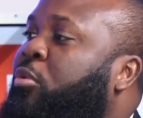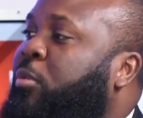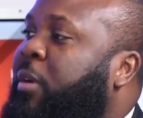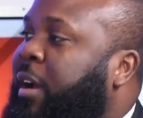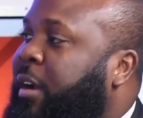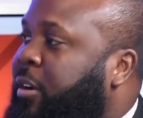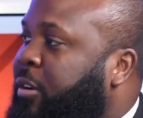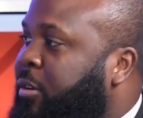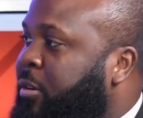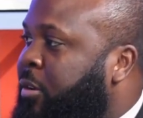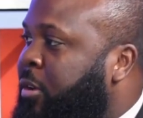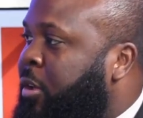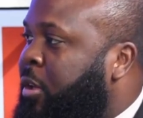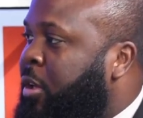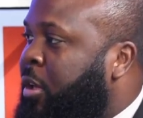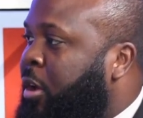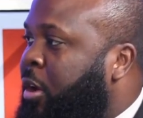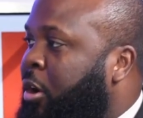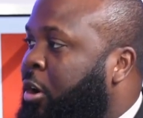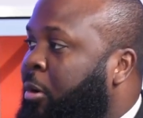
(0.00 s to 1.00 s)
record.
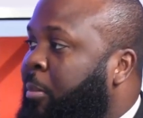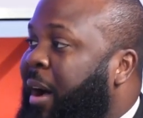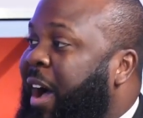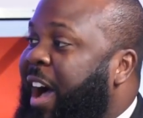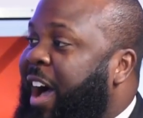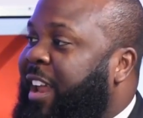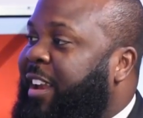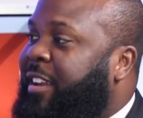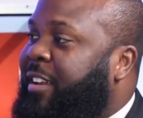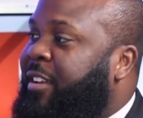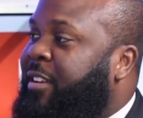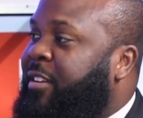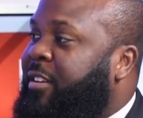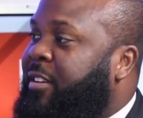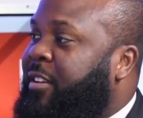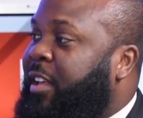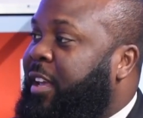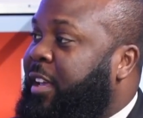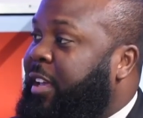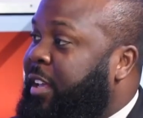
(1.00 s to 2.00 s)
How did
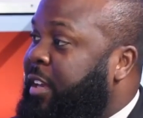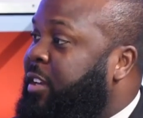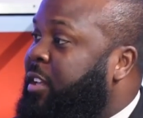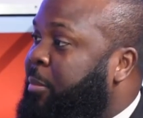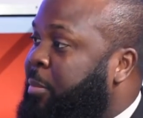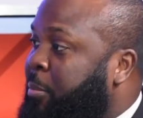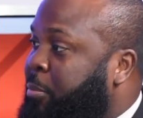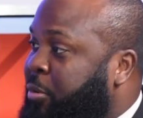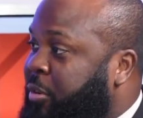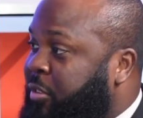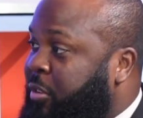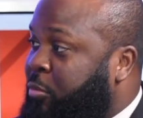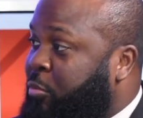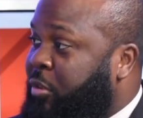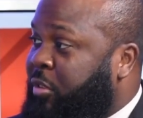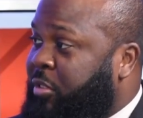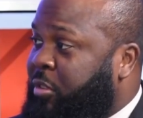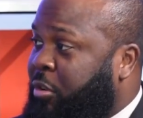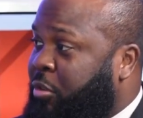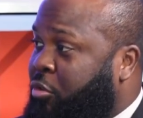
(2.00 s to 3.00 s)
they end up in prison?
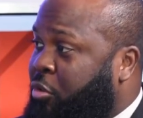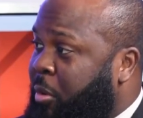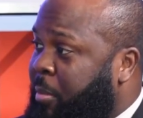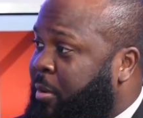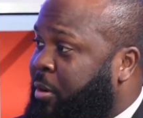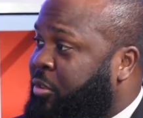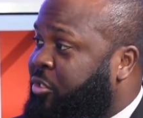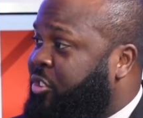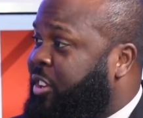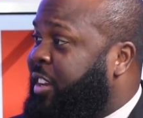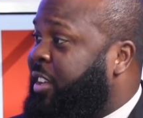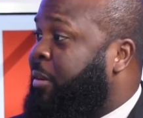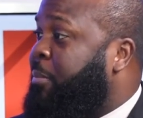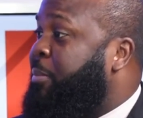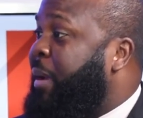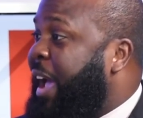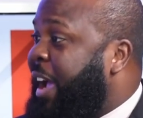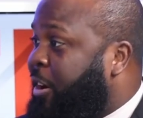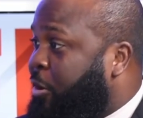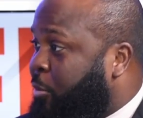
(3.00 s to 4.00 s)
What's their criminogenic
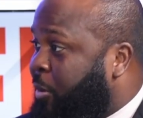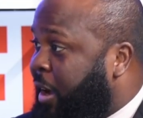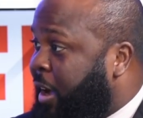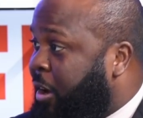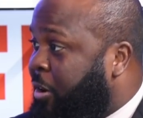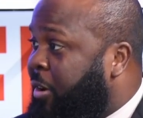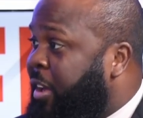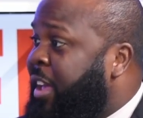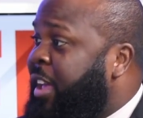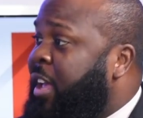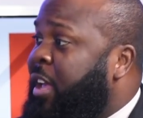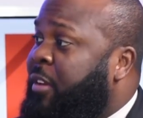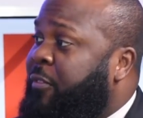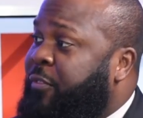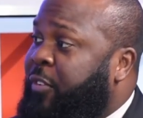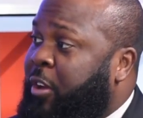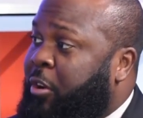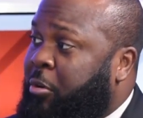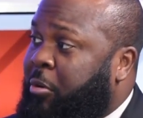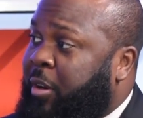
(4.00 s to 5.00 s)
background? And
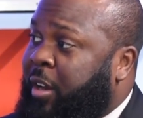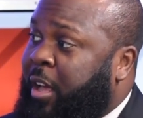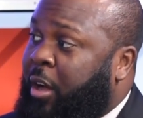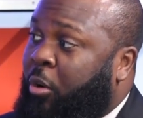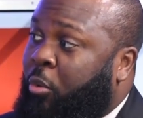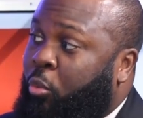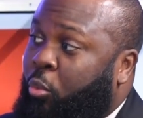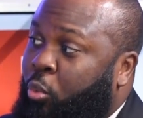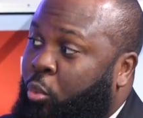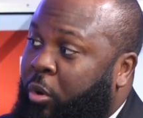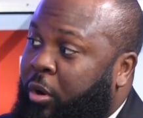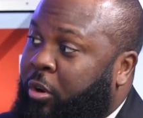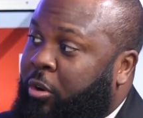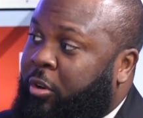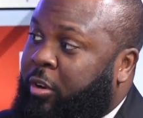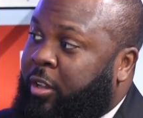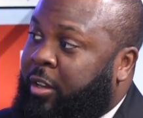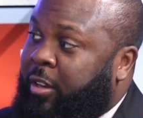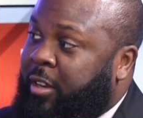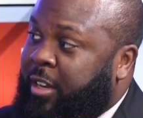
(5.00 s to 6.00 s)
figuring out what
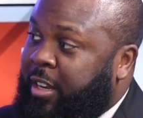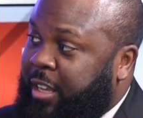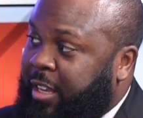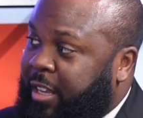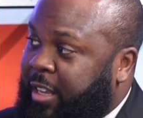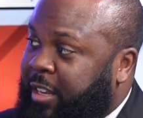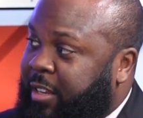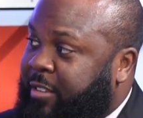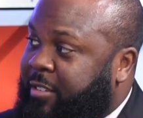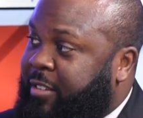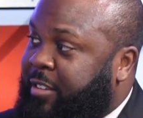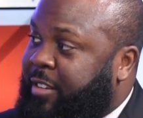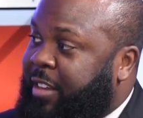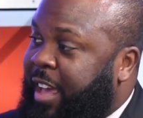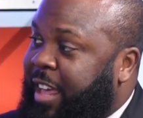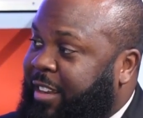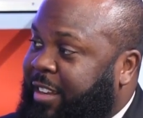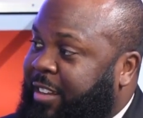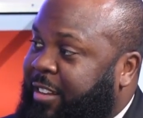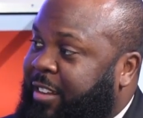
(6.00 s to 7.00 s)
are the needs
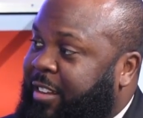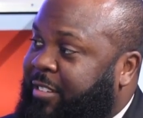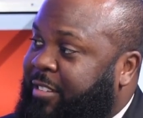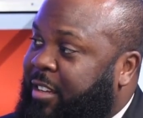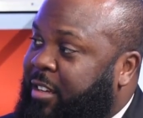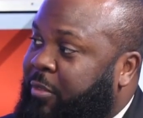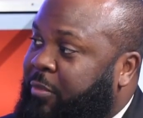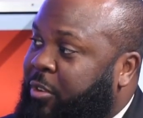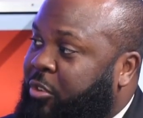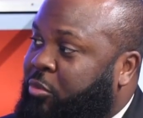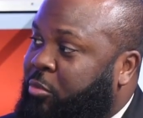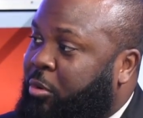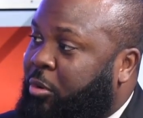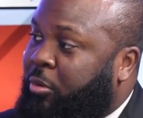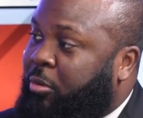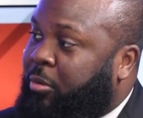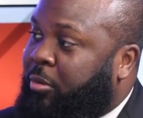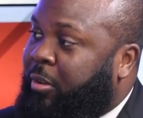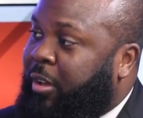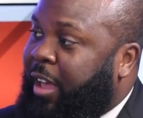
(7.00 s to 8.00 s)
that this
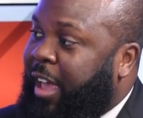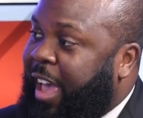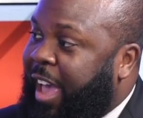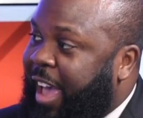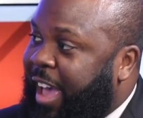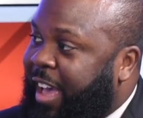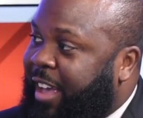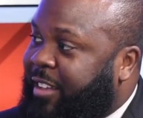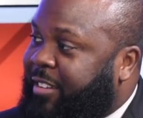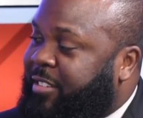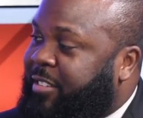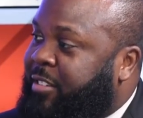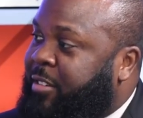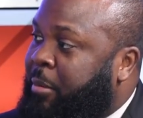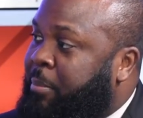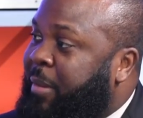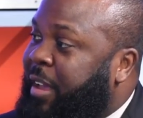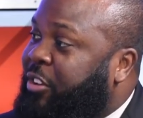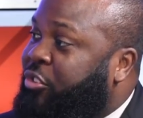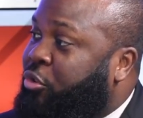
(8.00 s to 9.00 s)
individual has
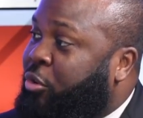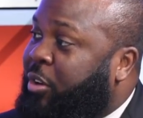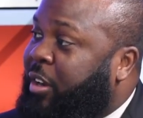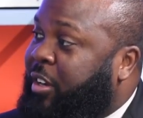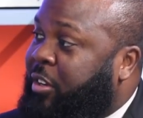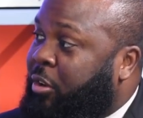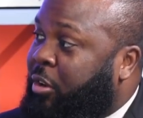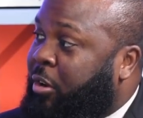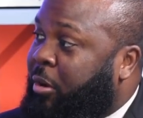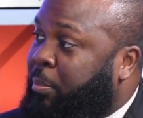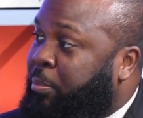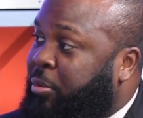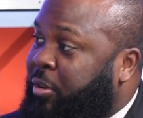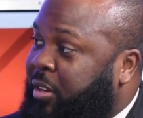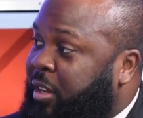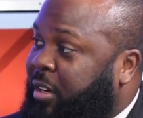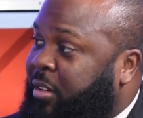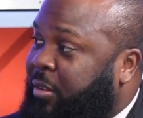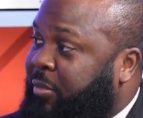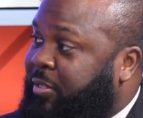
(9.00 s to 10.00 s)
to make sure that they're a
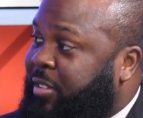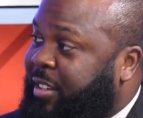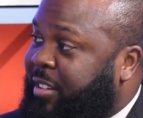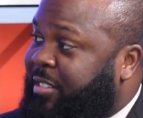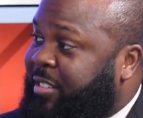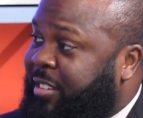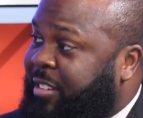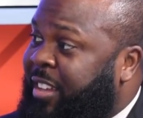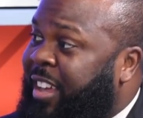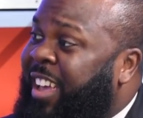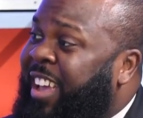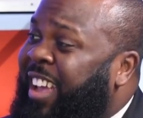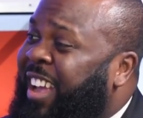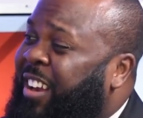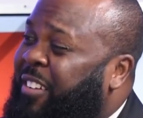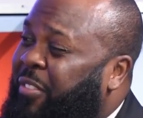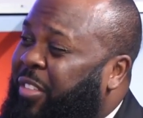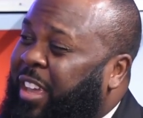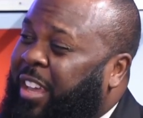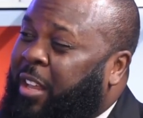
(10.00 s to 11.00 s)
productive citizen.
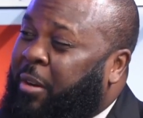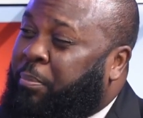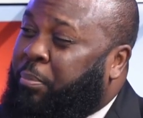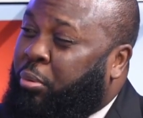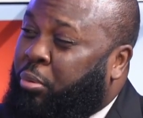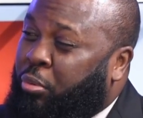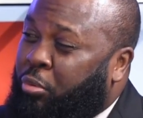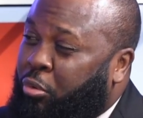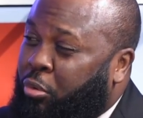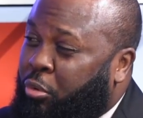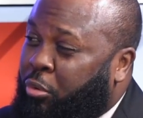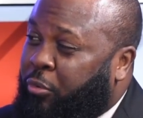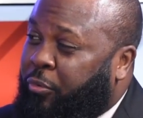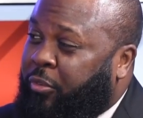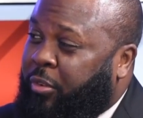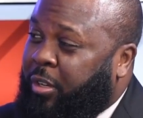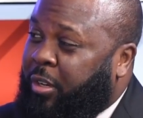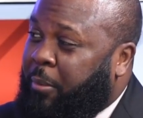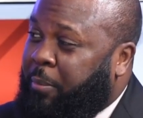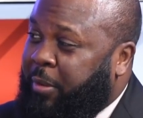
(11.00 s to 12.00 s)
And if they can
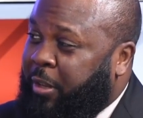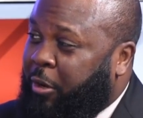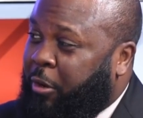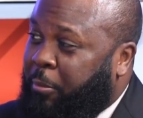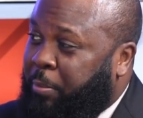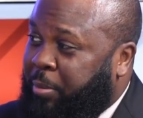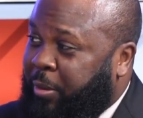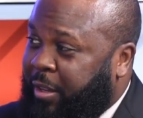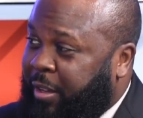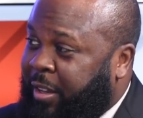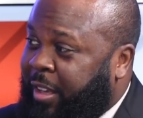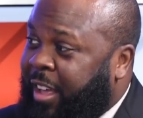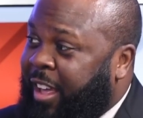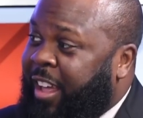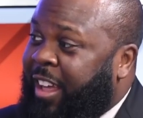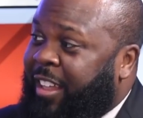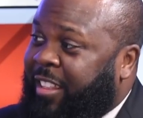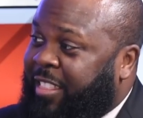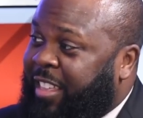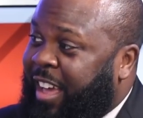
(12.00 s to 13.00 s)
prove to the BOP
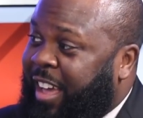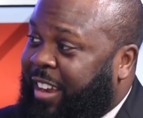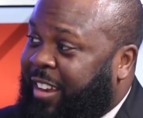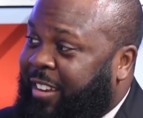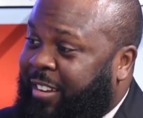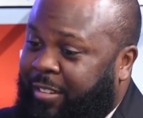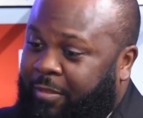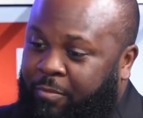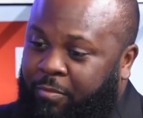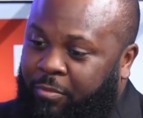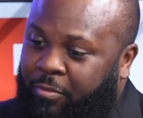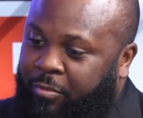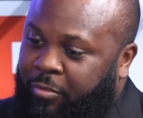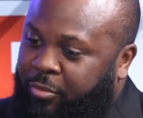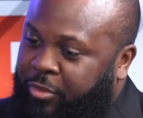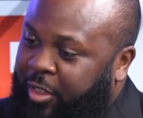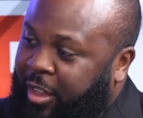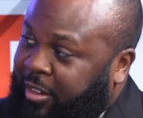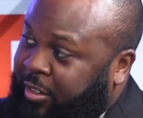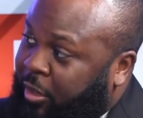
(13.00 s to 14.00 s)
that
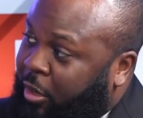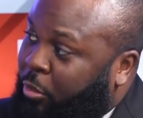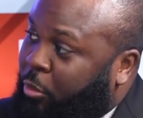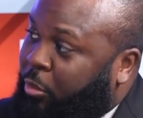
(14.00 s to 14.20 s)
they dealt